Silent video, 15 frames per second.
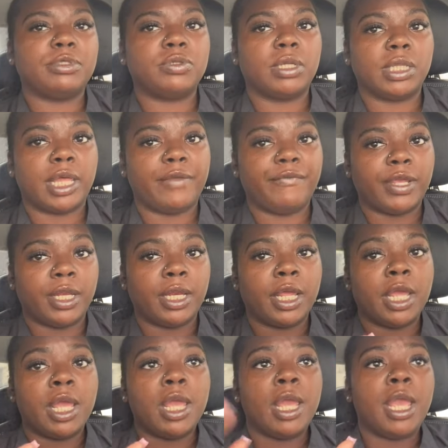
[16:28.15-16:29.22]
to
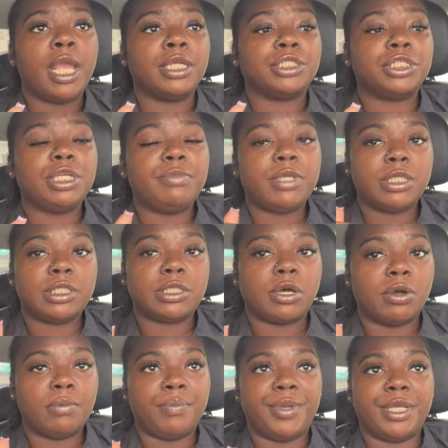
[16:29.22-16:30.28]
11 and she be
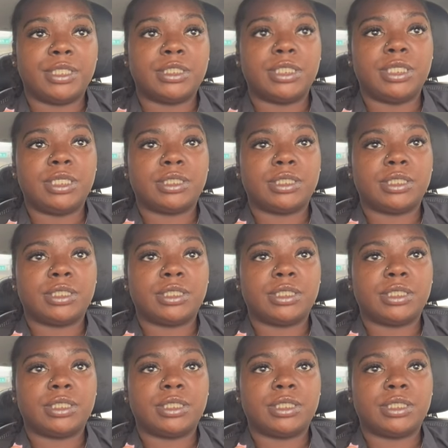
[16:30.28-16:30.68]
so busy.